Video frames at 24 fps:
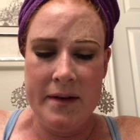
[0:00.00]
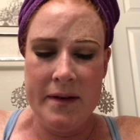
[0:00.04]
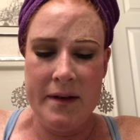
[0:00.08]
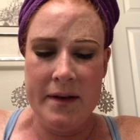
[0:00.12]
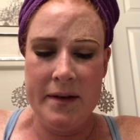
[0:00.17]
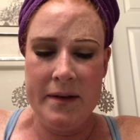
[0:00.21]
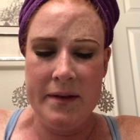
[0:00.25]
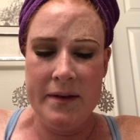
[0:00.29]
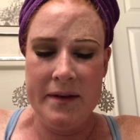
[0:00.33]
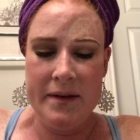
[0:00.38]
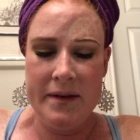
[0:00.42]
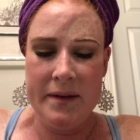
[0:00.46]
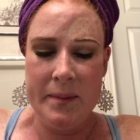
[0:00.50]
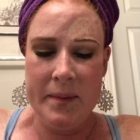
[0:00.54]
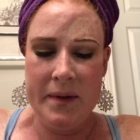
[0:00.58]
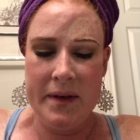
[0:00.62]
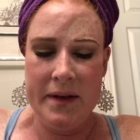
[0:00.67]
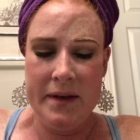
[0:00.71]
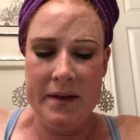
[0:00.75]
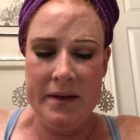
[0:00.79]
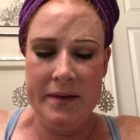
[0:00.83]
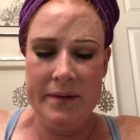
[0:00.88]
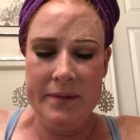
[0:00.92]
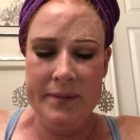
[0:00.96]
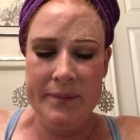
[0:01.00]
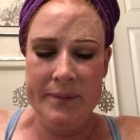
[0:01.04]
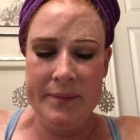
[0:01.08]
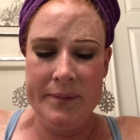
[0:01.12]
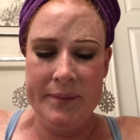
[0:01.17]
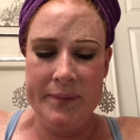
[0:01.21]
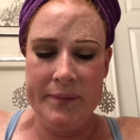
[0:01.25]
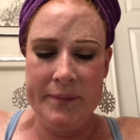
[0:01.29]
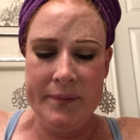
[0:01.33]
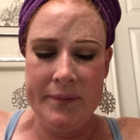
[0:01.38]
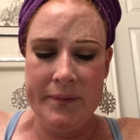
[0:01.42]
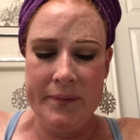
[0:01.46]
do I explain it?
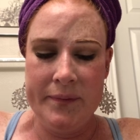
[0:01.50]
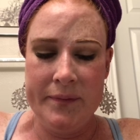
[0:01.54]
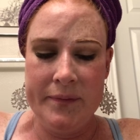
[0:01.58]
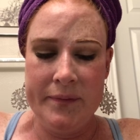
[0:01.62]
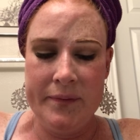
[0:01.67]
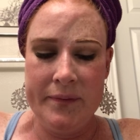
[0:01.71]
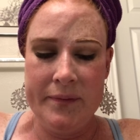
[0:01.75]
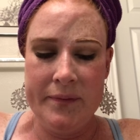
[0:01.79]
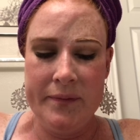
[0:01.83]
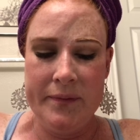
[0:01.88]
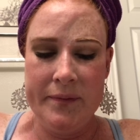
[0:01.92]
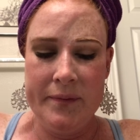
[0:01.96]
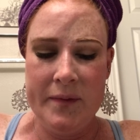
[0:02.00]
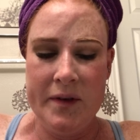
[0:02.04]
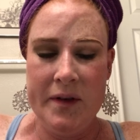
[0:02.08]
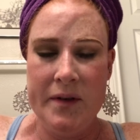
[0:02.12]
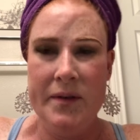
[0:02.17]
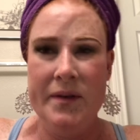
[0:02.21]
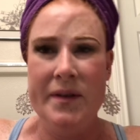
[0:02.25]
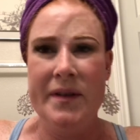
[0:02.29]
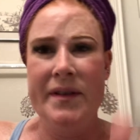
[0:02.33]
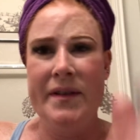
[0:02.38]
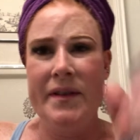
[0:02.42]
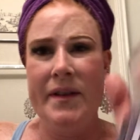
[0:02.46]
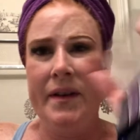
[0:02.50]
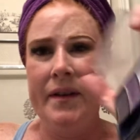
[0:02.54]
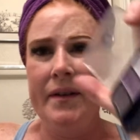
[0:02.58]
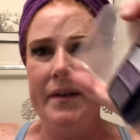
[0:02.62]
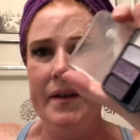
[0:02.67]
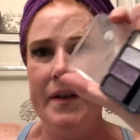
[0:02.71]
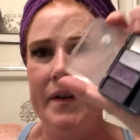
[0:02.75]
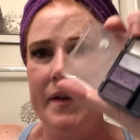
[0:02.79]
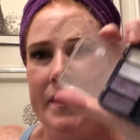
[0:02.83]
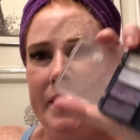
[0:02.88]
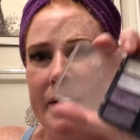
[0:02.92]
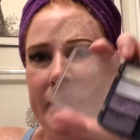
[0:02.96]
I'm gonna use this
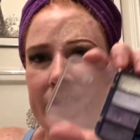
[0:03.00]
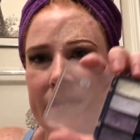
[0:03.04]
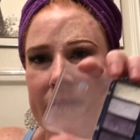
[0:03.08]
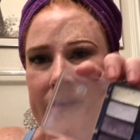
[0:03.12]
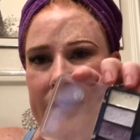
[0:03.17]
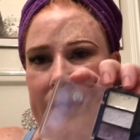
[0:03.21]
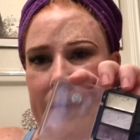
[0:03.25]
color here.